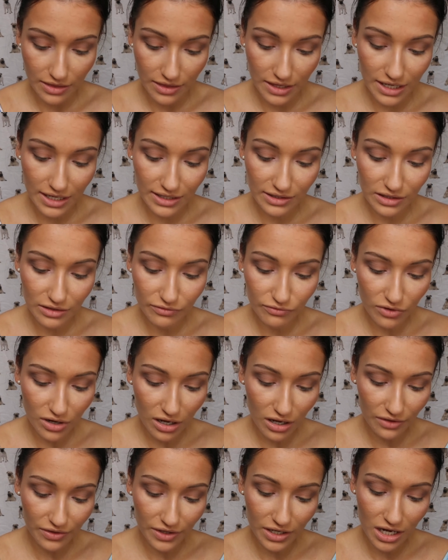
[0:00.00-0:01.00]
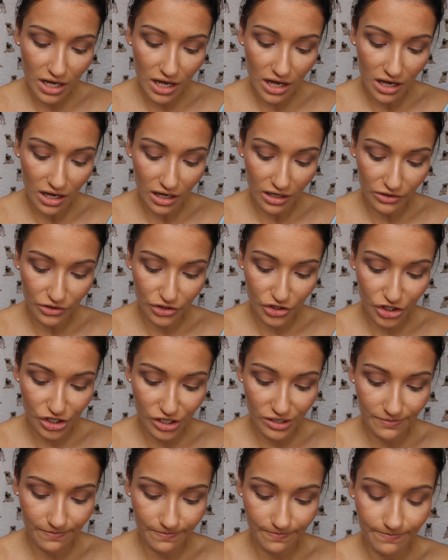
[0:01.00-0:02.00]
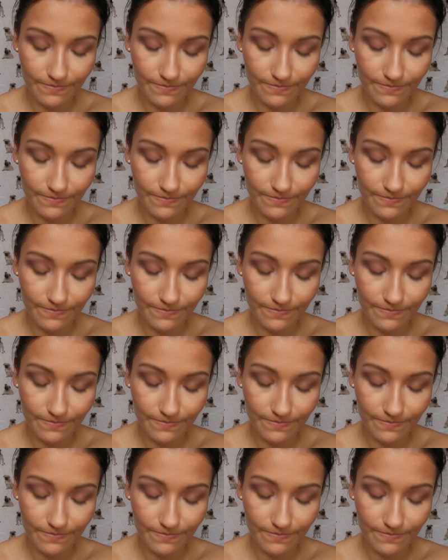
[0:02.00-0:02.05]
These look rather large.